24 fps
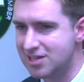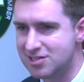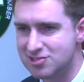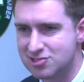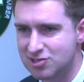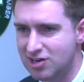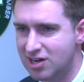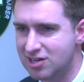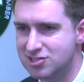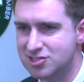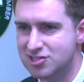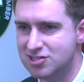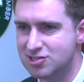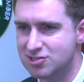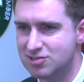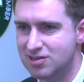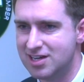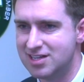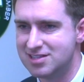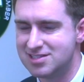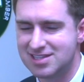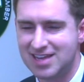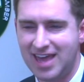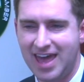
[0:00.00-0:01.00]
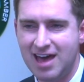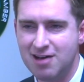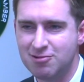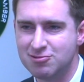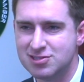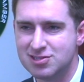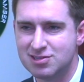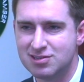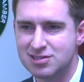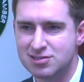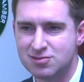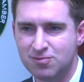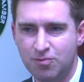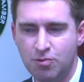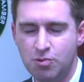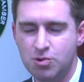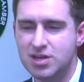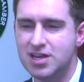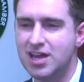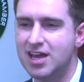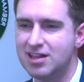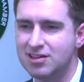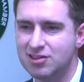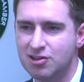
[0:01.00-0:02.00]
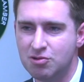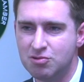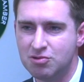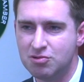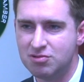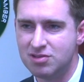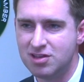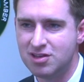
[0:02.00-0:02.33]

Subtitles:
Construction Trades Council has 48 local